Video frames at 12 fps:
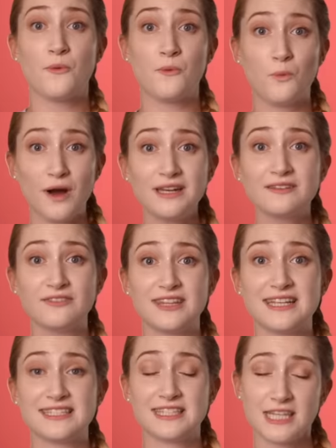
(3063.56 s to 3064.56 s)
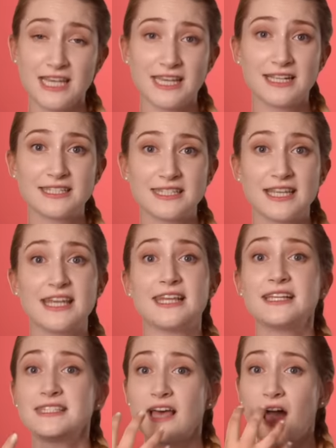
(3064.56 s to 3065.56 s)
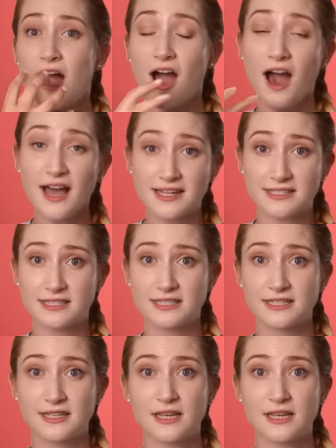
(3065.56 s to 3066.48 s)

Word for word: One of these things is hot.